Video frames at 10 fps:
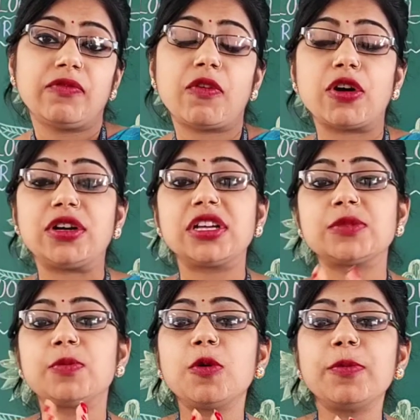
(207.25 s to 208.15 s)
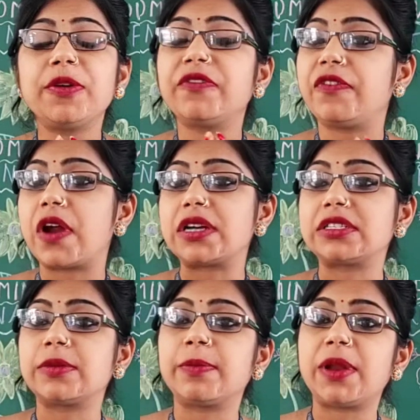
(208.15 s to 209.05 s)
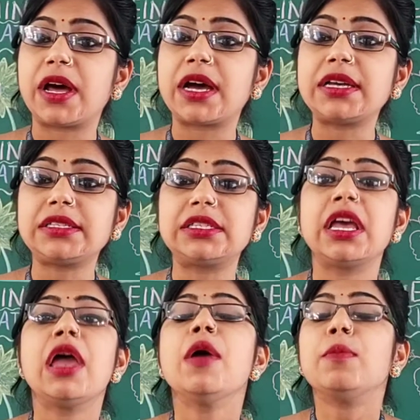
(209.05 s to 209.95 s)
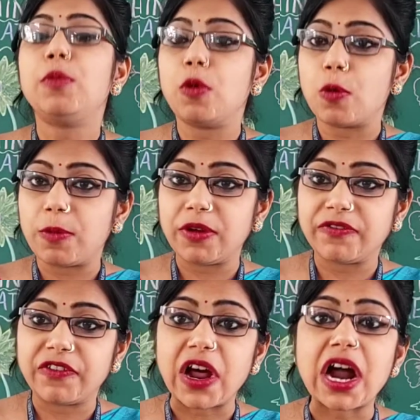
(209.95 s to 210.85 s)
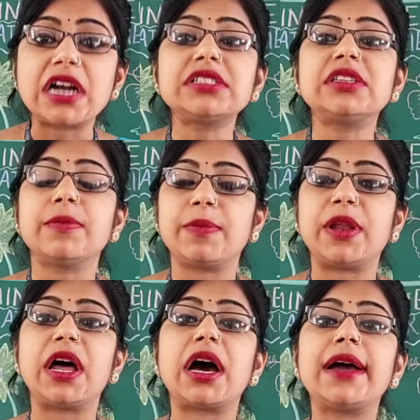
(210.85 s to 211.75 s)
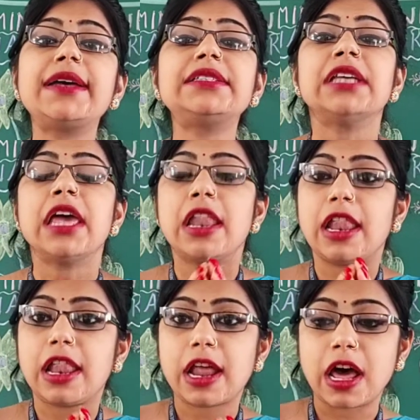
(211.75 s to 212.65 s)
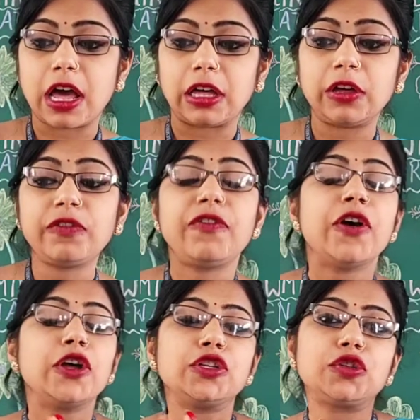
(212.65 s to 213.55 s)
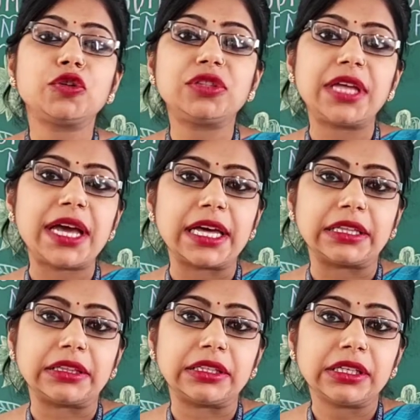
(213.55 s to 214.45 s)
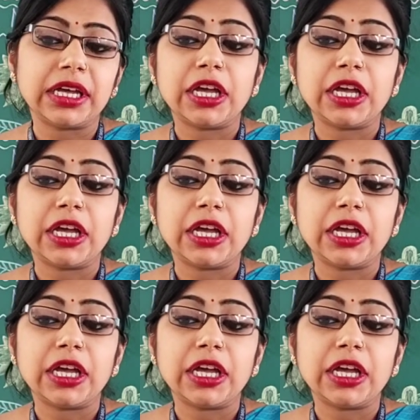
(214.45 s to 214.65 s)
What does blooming flower symbolize? Blooming flower symbolize life to death.